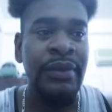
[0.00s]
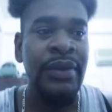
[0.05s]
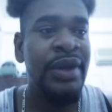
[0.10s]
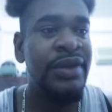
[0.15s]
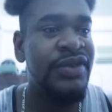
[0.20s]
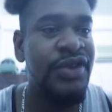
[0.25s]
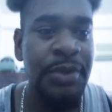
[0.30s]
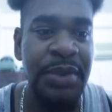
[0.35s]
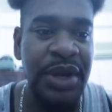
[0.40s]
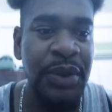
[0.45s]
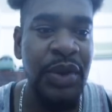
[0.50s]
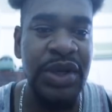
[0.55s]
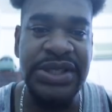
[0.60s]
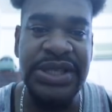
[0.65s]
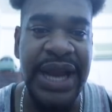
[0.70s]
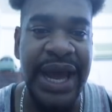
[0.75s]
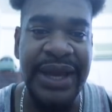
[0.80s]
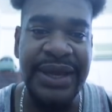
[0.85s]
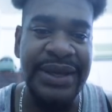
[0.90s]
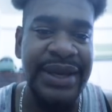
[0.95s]
to me, it was
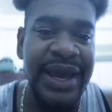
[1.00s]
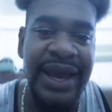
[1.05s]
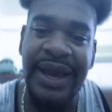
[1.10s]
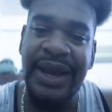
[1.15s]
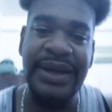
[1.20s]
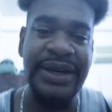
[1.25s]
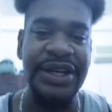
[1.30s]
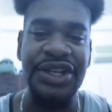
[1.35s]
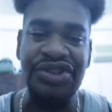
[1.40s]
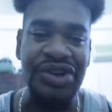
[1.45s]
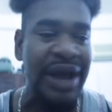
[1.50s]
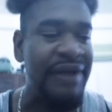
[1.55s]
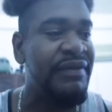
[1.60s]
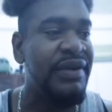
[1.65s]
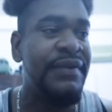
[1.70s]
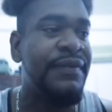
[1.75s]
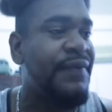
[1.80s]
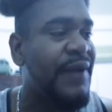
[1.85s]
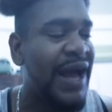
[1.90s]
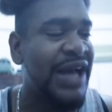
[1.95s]
like, yeah, they're
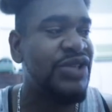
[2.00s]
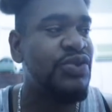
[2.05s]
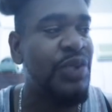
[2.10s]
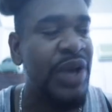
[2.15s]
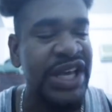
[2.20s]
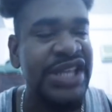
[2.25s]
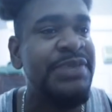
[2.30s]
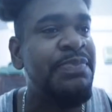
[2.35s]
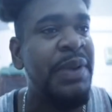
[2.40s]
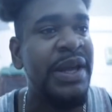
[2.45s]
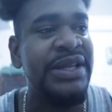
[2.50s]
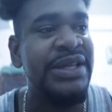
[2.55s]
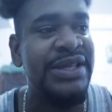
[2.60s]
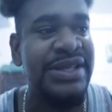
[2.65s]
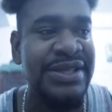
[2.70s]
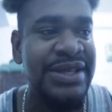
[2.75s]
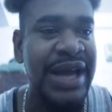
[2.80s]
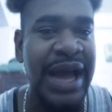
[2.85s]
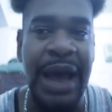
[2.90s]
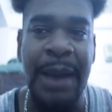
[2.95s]
driving fast. We expect
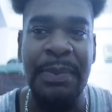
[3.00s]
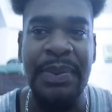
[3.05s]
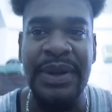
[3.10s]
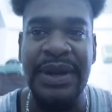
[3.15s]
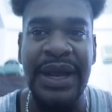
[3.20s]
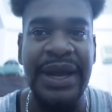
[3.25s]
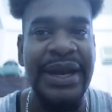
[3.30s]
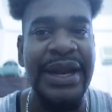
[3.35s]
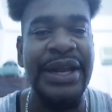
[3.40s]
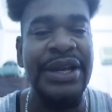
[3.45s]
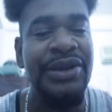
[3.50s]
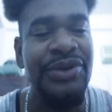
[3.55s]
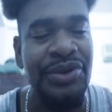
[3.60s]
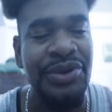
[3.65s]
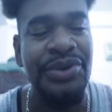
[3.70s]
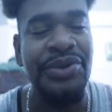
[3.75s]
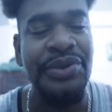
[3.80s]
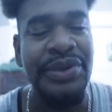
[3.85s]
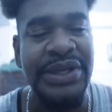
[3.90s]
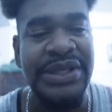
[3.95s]
this to happen. And then,
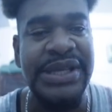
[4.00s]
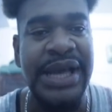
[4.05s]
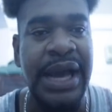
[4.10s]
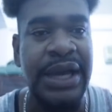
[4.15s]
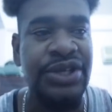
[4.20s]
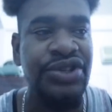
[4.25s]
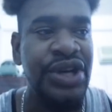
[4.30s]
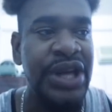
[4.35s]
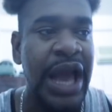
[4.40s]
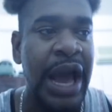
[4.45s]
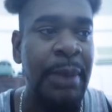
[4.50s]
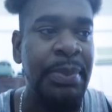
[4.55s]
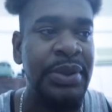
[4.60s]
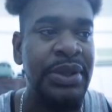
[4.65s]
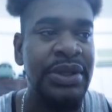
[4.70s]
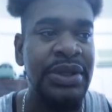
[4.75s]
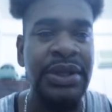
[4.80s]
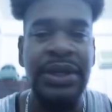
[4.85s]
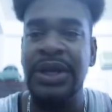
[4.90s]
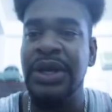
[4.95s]
you know, this actually
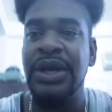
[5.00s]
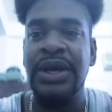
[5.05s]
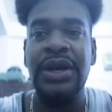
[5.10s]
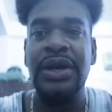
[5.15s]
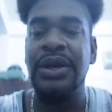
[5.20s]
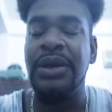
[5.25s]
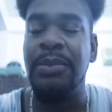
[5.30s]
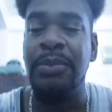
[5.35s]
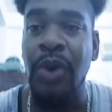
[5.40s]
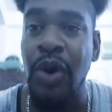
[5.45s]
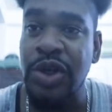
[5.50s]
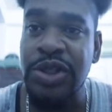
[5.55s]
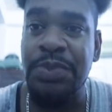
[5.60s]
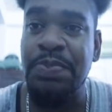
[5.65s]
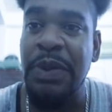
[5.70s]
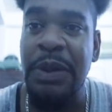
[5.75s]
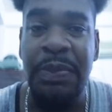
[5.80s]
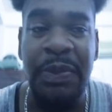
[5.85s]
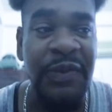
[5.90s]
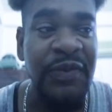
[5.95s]
happened. Most
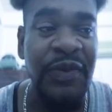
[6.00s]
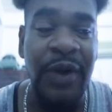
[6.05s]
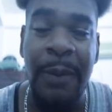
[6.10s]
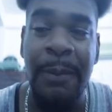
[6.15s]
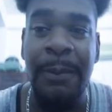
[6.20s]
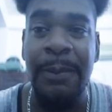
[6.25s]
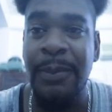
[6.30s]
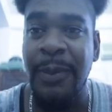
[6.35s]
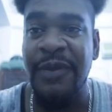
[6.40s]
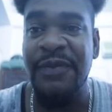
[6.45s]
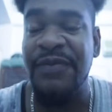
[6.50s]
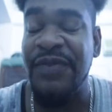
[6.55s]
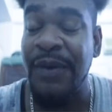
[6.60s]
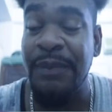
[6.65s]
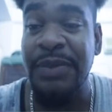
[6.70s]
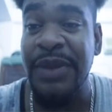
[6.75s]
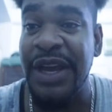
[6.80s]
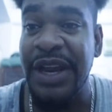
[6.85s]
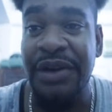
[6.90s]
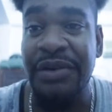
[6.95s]
people
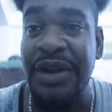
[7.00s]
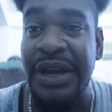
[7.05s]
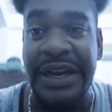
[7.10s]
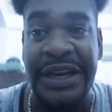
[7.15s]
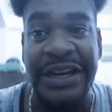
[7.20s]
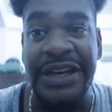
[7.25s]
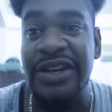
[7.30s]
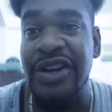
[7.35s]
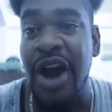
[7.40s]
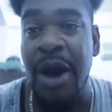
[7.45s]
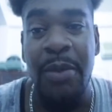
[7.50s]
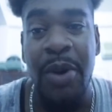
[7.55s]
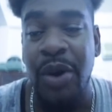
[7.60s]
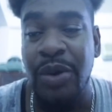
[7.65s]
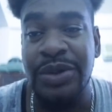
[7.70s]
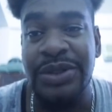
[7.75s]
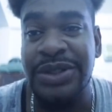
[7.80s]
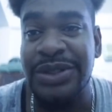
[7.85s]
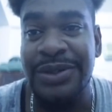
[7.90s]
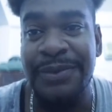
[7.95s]
from the area didn't come
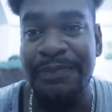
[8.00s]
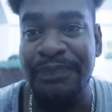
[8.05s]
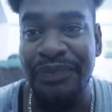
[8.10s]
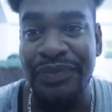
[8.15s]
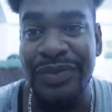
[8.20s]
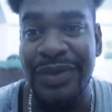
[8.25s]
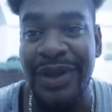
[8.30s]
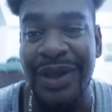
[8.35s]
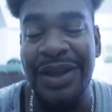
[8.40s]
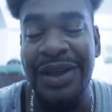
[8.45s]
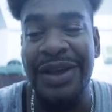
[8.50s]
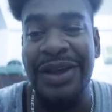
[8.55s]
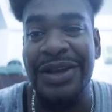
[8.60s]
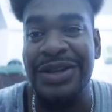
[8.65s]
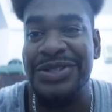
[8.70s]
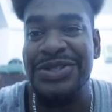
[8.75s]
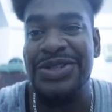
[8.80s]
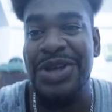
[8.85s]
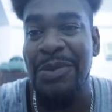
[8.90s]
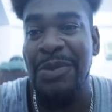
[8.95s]
out.
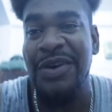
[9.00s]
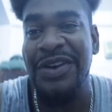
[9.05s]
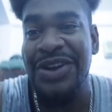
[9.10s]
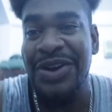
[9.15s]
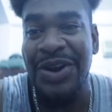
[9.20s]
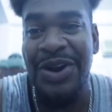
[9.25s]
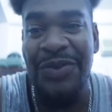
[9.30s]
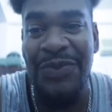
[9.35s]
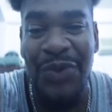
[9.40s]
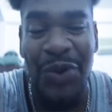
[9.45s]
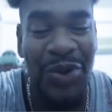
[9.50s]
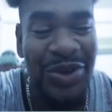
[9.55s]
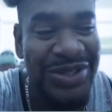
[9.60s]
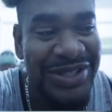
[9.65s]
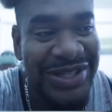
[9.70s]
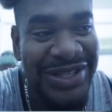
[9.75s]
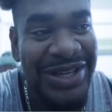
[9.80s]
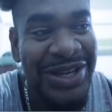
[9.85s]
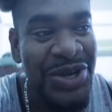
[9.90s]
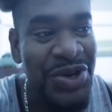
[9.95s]
Some of the other
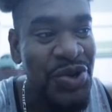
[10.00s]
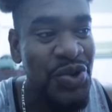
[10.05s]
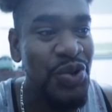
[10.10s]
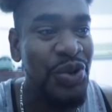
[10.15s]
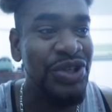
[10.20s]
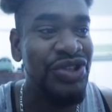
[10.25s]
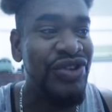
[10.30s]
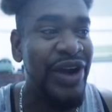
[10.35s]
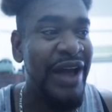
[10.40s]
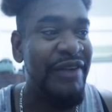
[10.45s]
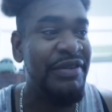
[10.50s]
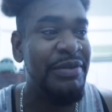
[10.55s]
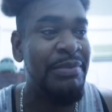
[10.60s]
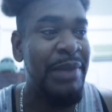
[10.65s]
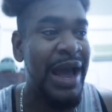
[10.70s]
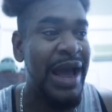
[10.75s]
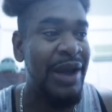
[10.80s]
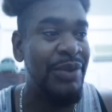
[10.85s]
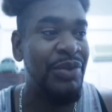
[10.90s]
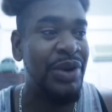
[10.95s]
folks who were driving
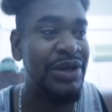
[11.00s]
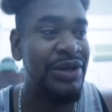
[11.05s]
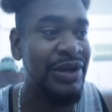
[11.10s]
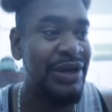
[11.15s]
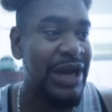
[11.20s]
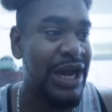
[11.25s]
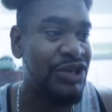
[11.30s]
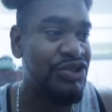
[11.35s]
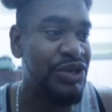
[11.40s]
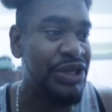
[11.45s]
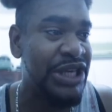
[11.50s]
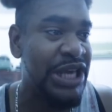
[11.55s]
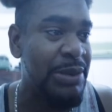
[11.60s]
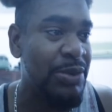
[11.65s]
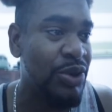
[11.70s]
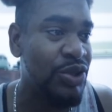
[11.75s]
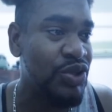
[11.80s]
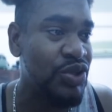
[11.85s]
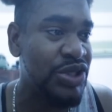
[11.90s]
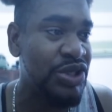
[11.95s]
by and whatnot actually
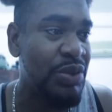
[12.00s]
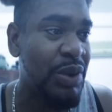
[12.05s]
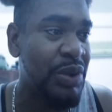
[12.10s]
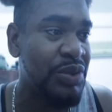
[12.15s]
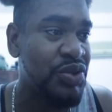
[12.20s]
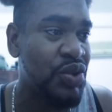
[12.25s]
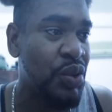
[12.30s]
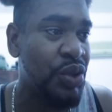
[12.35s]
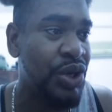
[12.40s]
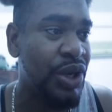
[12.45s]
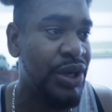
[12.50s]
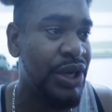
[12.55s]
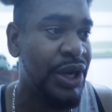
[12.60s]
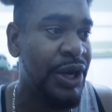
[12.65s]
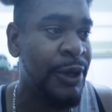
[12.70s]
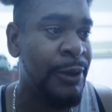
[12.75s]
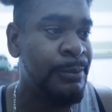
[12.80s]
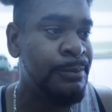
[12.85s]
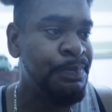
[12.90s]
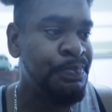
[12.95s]
came out to see what was going on
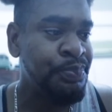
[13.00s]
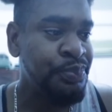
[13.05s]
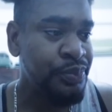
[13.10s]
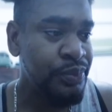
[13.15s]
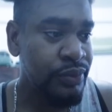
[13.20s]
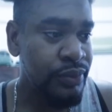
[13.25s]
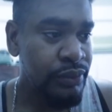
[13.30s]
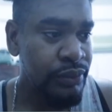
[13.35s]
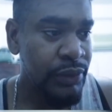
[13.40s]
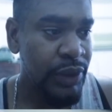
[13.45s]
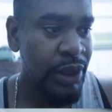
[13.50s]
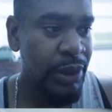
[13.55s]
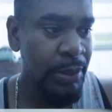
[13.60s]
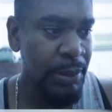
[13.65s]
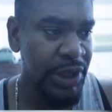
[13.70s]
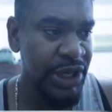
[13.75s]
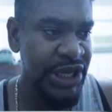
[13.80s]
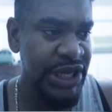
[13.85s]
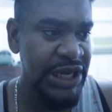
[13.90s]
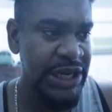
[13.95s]
there.
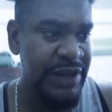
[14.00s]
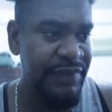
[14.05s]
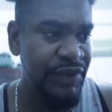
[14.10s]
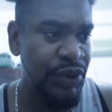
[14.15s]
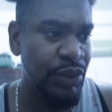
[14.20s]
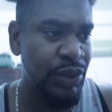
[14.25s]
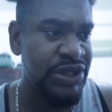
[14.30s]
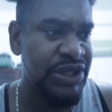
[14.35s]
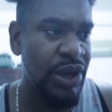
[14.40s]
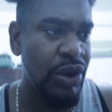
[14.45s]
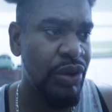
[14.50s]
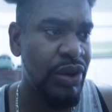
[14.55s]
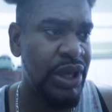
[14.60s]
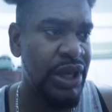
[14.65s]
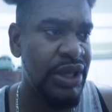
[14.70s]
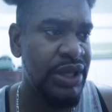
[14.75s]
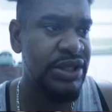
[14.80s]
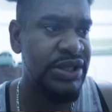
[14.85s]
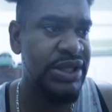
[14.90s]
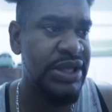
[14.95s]
But the individuals are
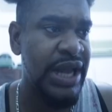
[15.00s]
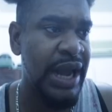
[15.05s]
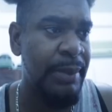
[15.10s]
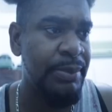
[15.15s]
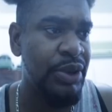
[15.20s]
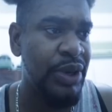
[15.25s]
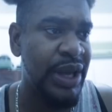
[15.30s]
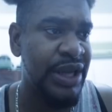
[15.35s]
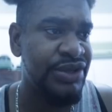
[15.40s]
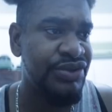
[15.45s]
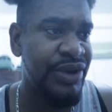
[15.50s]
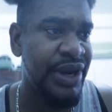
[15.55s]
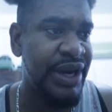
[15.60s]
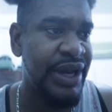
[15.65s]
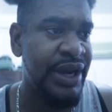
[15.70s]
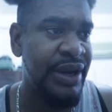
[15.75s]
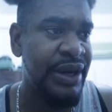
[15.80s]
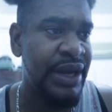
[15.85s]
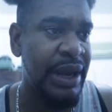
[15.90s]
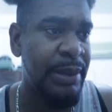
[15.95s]
okay. is the ambulance right
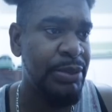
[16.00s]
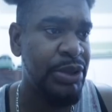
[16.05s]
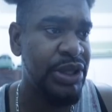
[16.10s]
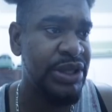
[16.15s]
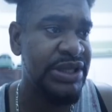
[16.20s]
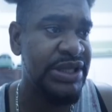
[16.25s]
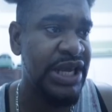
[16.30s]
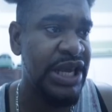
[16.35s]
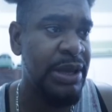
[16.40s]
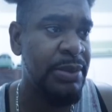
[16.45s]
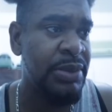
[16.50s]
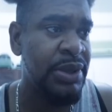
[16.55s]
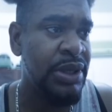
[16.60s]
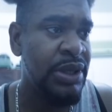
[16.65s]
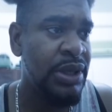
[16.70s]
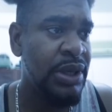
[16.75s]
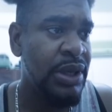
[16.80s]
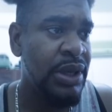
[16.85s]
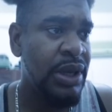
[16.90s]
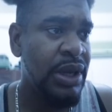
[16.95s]
there. The ambulance came.
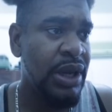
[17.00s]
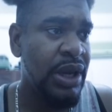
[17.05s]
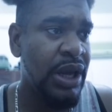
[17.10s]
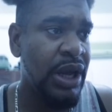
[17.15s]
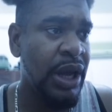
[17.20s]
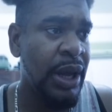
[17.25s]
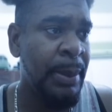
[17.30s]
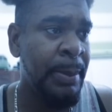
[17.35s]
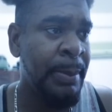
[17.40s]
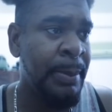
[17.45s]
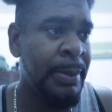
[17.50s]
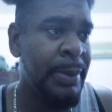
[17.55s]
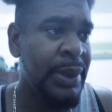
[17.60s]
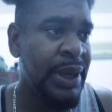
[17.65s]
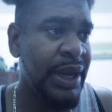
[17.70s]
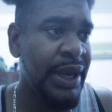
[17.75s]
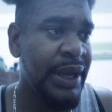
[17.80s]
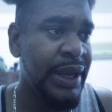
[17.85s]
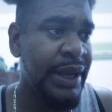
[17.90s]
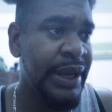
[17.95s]

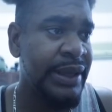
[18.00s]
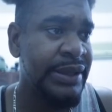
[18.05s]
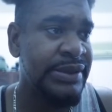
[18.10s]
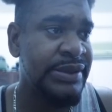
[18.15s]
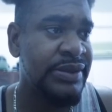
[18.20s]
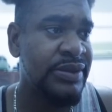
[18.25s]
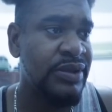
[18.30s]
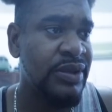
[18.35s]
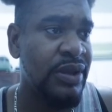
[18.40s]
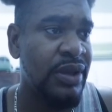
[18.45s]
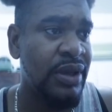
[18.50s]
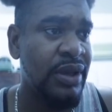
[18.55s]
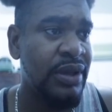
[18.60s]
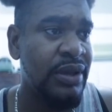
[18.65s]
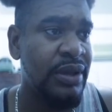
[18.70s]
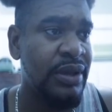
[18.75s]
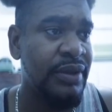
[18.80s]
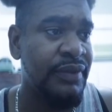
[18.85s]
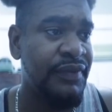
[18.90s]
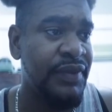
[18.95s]
I guess
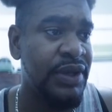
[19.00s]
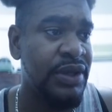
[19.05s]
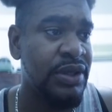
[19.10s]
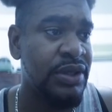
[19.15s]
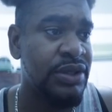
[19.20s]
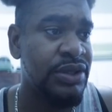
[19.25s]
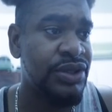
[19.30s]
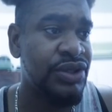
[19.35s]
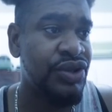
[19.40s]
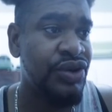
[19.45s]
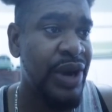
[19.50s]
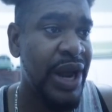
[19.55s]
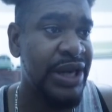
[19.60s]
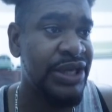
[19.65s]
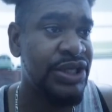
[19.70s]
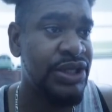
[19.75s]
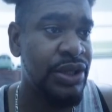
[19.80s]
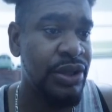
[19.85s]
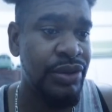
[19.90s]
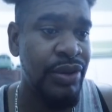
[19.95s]
the vehicle
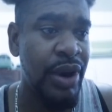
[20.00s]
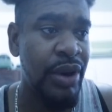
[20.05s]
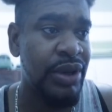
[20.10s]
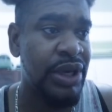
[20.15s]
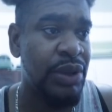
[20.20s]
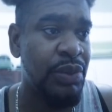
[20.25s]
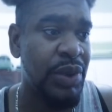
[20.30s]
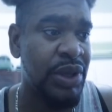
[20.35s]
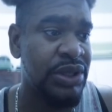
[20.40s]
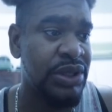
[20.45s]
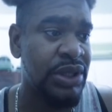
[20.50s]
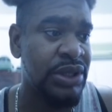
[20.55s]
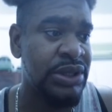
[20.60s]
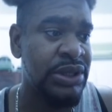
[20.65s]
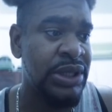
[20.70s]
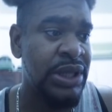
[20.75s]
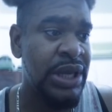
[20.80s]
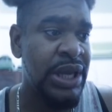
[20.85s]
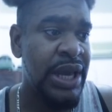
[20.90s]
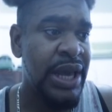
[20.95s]
scratched the ground and whatnot.
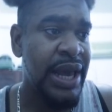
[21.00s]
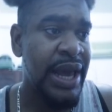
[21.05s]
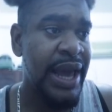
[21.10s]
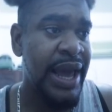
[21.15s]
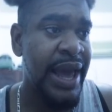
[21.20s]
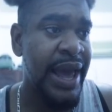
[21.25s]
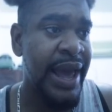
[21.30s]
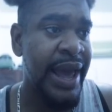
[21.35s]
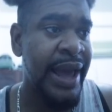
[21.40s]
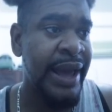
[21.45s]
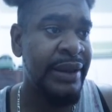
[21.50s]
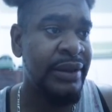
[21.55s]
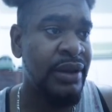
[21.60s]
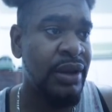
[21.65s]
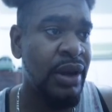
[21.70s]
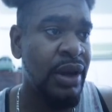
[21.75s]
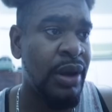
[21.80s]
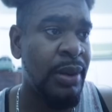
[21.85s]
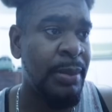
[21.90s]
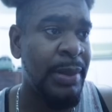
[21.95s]
And
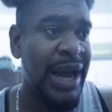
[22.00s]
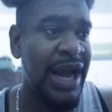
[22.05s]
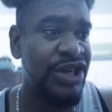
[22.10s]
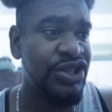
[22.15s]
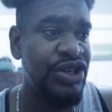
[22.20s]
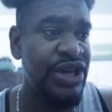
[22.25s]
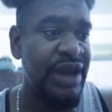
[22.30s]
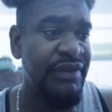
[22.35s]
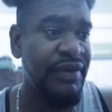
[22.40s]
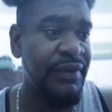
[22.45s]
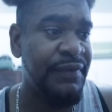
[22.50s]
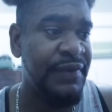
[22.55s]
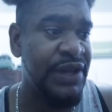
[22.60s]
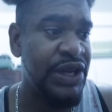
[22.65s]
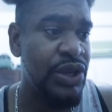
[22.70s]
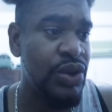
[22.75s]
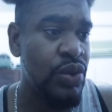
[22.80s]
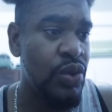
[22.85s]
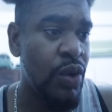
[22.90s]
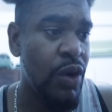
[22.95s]
actually have a
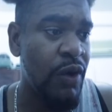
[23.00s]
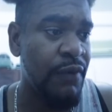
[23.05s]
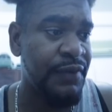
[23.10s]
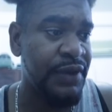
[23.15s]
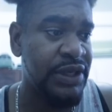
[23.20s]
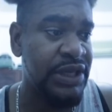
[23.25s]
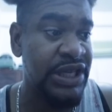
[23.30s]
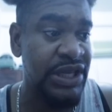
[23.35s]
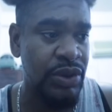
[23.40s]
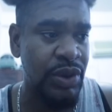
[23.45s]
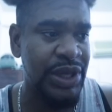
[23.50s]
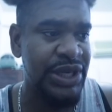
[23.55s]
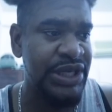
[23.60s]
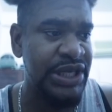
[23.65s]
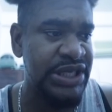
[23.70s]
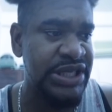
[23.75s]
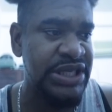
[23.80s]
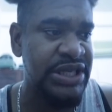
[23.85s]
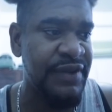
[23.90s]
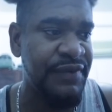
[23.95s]
video of it.
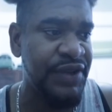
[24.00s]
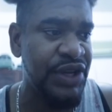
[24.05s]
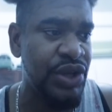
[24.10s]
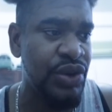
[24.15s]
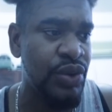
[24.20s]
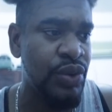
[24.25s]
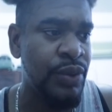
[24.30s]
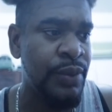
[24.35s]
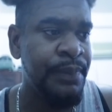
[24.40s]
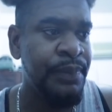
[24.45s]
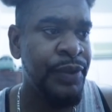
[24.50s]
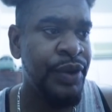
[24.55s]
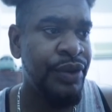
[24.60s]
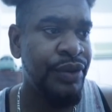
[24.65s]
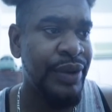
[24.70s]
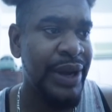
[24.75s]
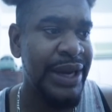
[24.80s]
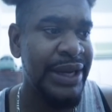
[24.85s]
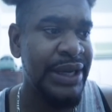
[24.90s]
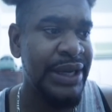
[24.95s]
This is a video right